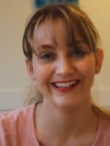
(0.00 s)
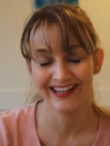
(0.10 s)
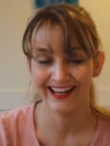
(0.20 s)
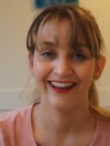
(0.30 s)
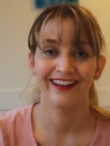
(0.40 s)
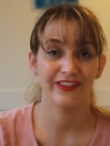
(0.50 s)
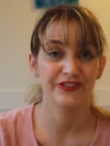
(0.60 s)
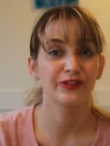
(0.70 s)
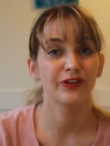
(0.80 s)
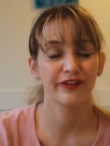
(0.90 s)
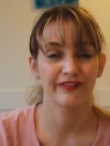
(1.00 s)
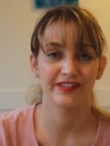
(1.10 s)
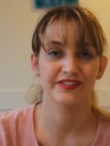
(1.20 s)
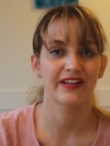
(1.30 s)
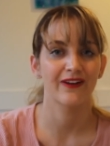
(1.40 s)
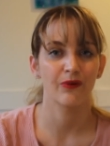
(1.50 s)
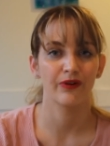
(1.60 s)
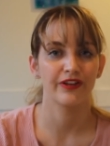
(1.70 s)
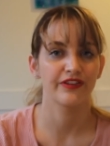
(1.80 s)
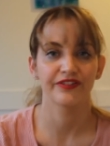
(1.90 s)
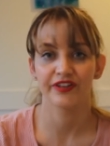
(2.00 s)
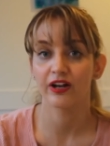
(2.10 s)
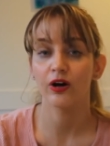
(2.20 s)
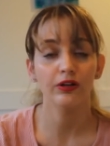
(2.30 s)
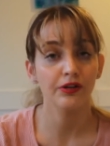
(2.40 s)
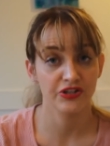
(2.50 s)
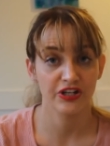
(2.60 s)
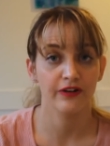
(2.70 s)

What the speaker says: And there's a lot of things that go on in the psychology